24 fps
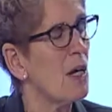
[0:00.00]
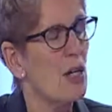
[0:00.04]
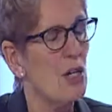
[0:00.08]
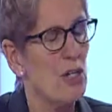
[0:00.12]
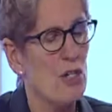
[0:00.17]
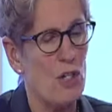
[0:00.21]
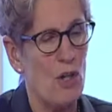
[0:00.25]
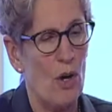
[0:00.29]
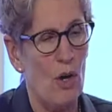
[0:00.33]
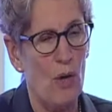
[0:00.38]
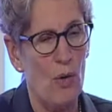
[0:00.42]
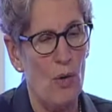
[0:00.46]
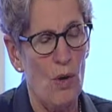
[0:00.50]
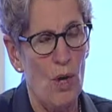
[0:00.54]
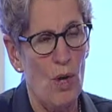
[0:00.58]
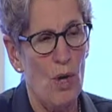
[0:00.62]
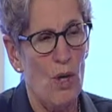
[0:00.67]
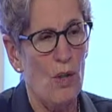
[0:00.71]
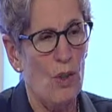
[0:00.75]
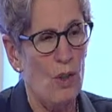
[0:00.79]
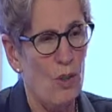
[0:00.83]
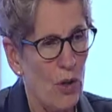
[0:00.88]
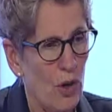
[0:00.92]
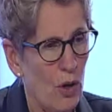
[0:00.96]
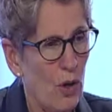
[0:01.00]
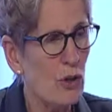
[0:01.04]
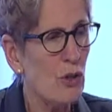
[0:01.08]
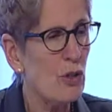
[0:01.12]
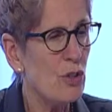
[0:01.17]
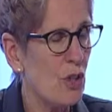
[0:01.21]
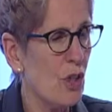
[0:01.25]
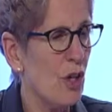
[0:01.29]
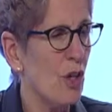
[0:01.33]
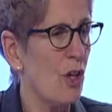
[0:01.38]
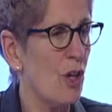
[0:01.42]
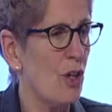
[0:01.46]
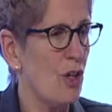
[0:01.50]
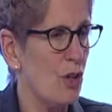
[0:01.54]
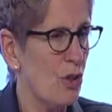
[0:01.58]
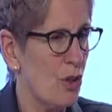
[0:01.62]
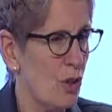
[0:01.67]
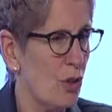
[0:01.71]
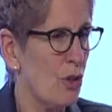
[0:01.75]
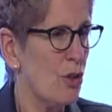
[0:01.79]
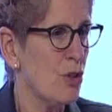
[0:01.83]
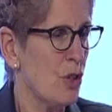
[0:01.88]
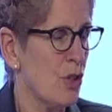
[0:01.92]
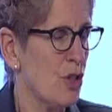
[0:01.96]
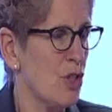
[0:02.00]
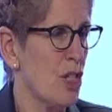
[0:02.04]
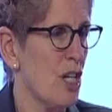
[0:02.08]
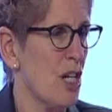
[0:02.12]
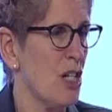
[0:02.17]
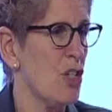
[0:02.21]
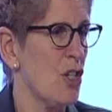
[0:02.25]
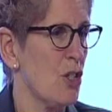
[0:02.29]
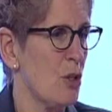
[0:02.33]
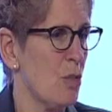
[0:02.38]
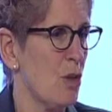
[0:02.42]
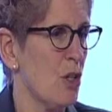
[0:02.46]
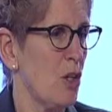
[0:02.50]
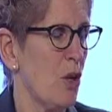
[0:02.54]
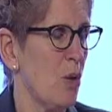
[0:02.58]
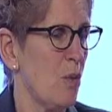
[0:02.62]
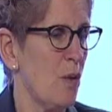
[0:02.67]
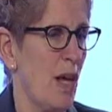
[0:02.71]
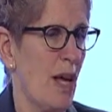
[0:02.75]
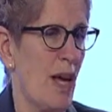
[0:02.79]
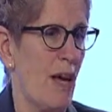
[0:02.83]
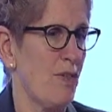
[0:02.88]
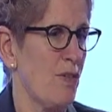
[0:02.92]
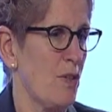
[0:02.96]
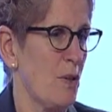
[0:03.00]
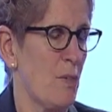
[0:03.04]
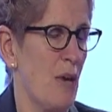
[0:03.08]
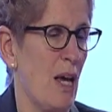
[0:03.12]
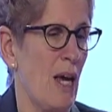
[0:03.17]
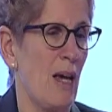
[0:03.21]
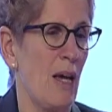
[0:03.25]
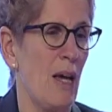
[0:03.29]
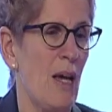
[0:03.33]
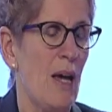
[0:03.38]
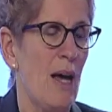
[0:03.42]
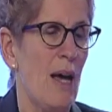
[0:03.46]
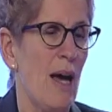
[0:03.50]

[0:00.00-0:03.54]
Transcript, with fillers: So those are, those are changes we know we have to make.